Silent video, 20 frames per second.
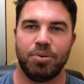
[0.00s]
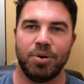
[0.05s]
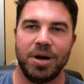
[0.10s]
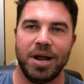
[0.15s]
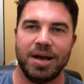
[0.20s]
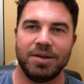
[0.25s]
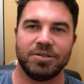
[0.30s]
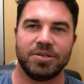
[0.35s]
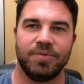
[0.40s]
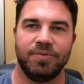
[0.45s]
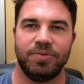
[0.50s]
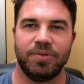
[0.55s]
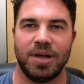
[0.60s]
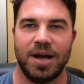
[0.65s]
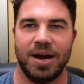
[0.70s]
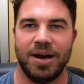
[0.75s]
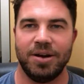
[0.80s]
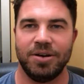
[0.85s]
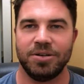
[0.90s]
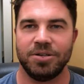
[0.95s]
print out some
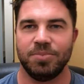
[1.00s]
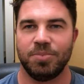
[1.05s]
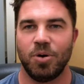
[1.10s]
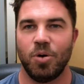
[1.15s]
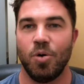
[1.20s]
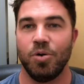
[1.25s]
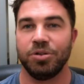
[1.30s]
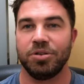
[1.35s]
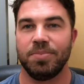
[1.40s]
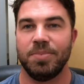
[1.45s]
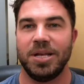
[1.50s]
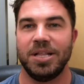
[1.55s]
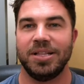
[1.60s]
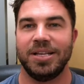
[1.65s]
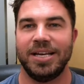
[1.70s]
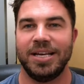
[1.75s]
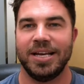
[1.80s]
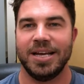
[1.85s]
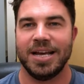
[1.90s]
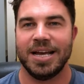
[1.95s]
flyers, but
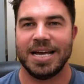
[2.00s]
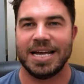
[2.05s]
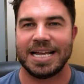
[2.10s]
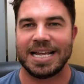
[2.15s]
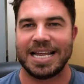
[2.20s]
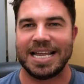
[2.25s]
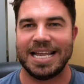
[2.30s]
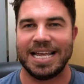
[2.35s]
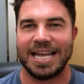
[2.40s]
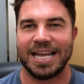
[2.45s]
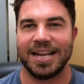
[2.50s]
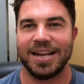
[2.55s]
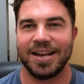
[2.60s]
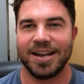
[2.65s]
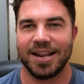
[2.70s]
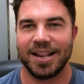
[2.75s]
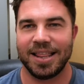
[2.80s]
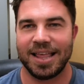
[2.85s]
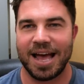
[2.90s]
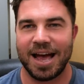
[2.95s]
ultimately
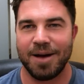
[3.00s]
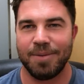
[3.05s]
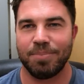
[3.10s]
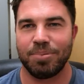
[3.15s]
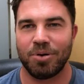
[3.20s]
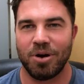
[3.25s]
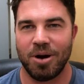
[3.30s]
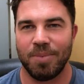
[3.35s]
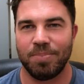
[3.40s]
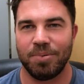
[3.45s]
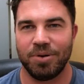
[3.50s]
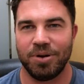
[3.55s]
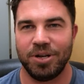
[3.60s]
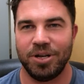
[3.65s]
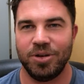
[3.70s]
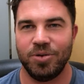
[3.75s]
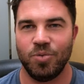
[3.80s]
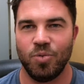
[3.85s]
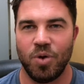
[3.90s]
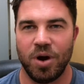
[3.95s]
get that
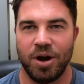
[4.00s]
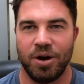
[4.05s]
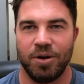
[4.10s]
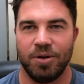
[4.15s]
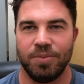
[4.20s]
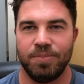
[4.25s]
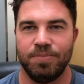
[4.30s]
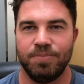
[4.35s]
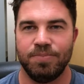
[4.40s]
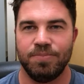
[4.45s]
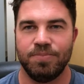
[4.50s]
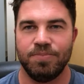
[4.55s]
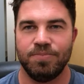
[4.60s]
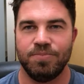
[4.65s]
property where